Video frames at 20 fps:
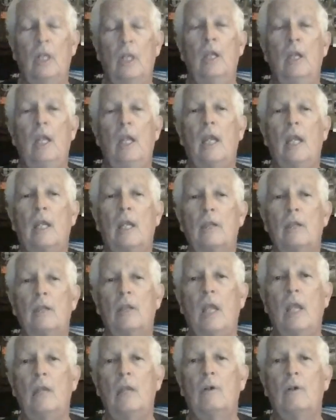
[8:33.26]
and
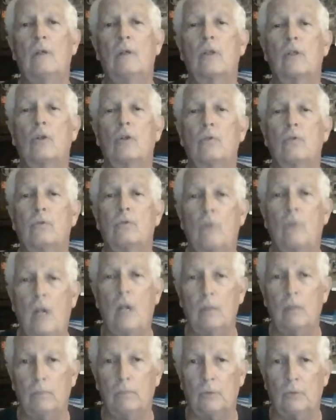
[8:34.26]
they are
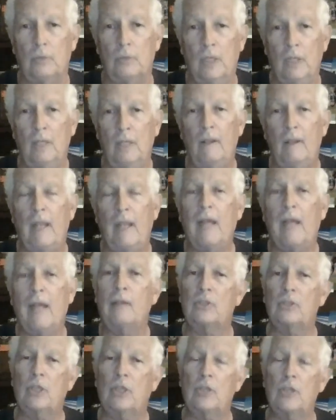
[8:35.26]
incredible at
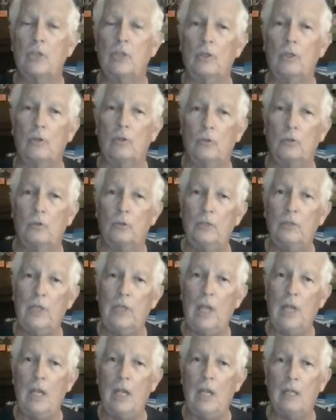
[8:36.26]
such an early
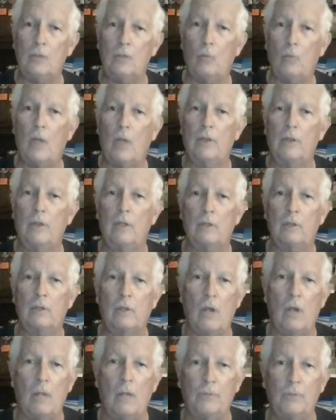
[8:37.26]
age what they are
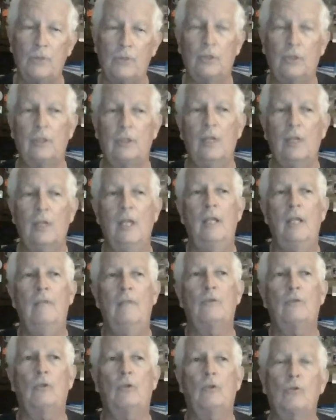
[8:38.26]
accomplishing.
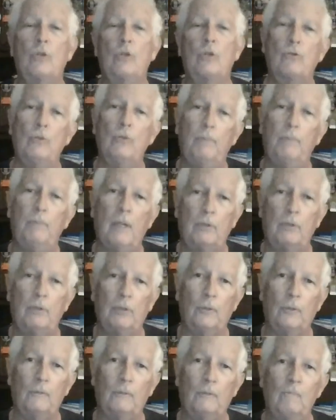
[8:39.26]
So there's a group out
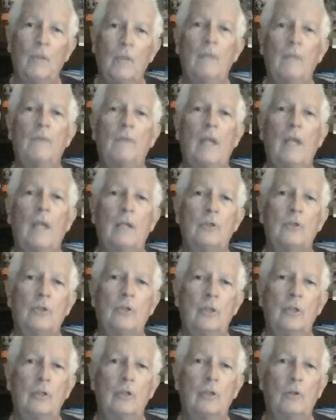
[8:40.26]
there that is
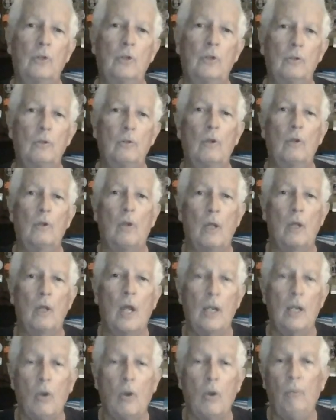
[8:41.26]
going to,
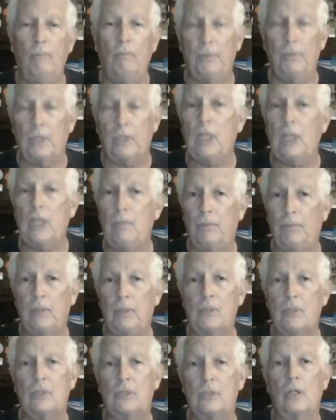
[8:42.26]
I hope, keep
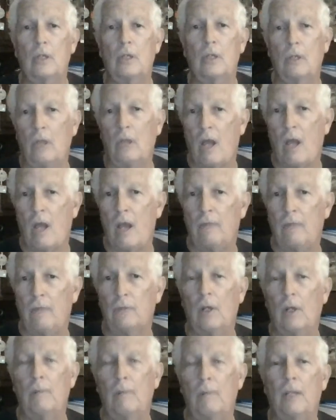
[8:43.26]
this alive
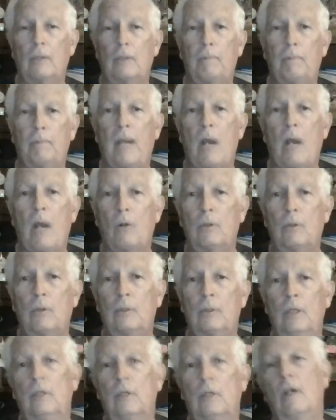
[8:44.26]
about the
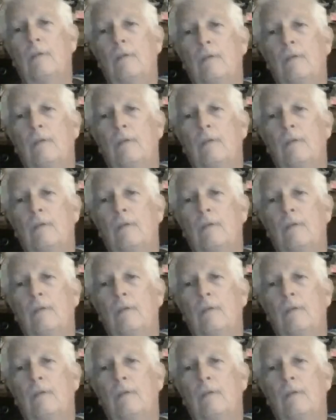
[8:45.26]
power of an